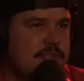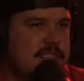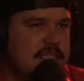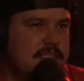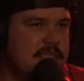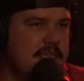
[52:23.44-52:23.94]

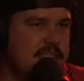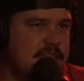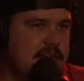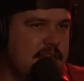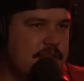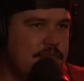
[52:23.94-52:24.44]
6,
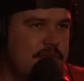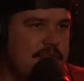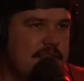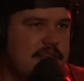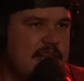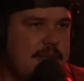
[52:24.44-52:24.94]
1993,
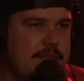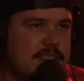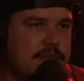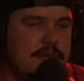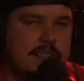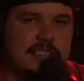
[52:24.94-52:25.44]
the
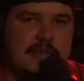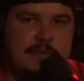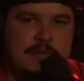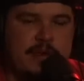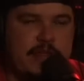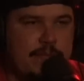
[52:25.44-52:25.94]
indictments were
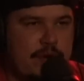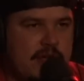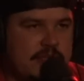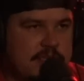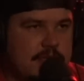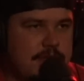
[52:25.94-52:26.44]
accepted by the
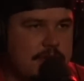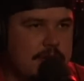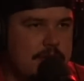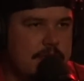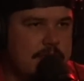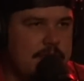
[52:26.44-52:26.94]
prosecutor,